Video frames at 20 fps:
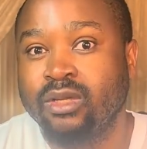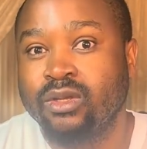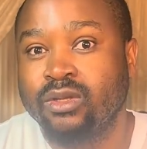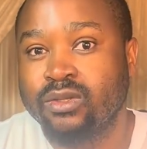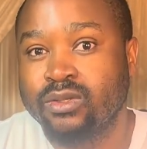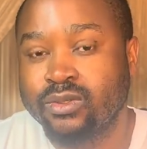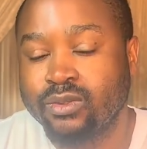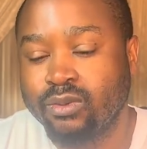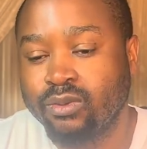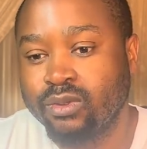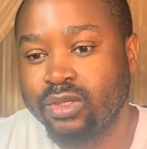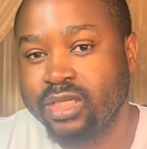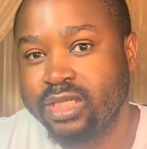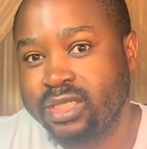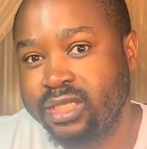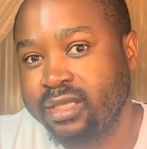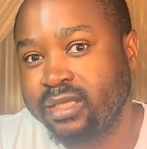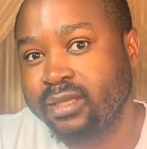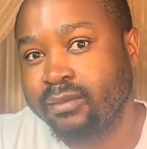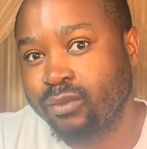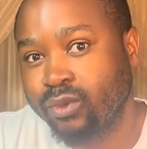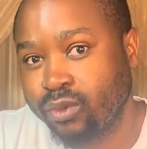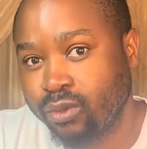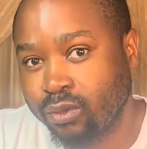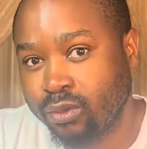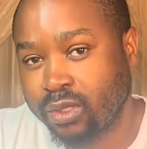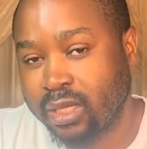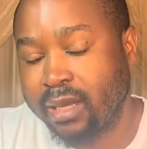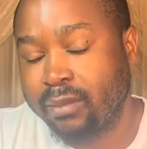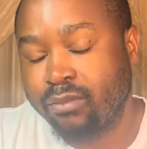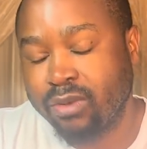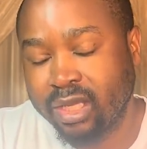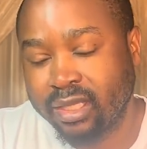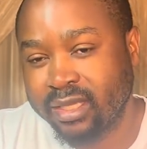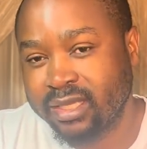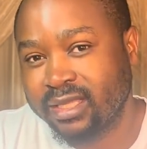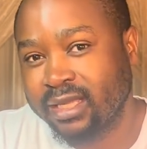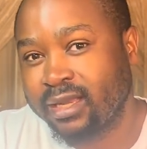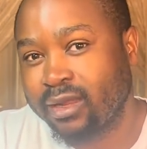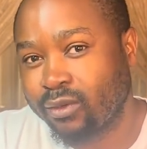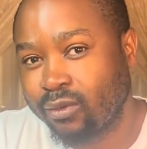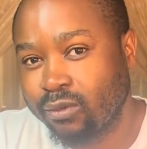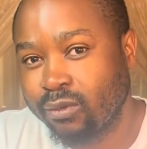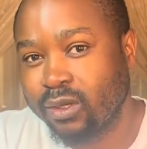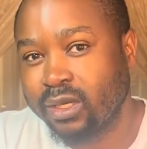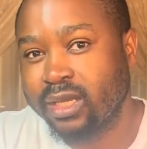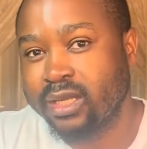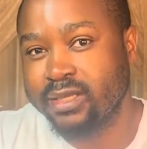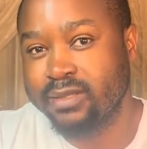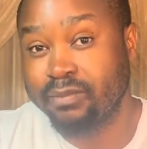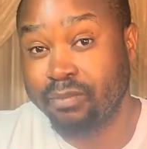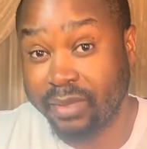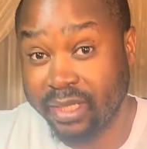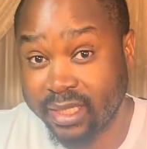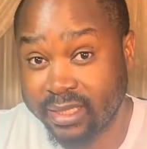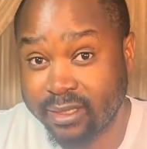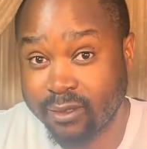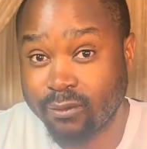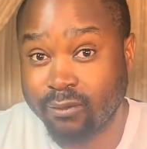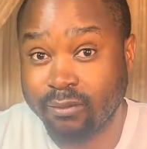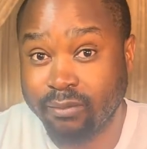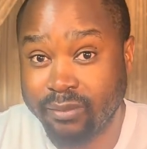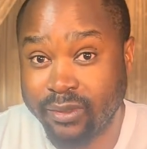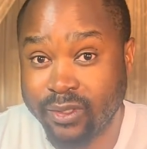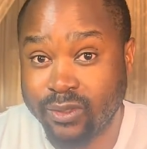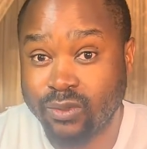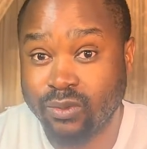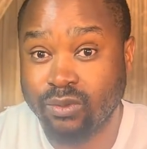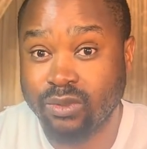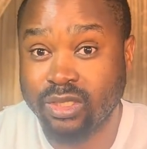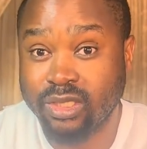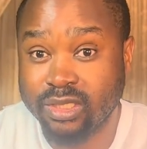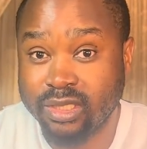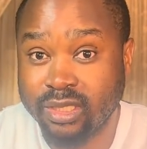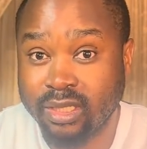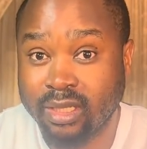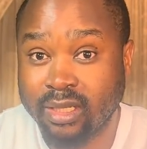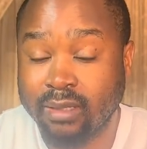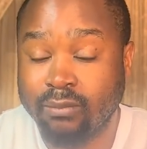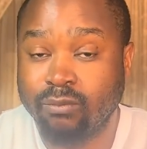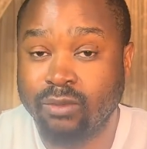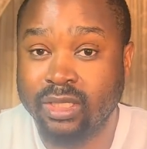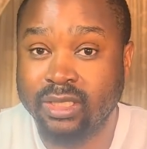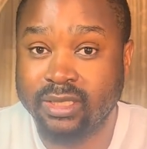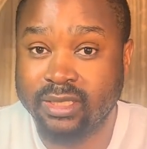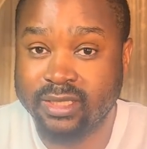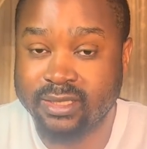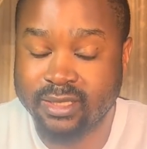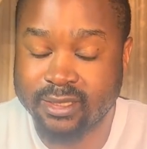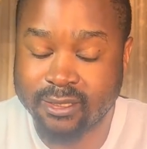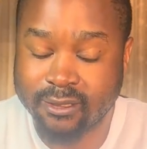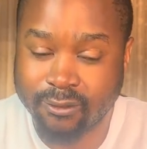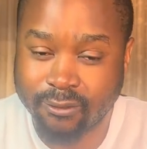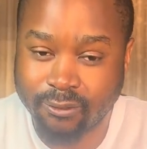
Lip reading: So eating them carbohydrates that are colder is better compared to eating carbohydrates that are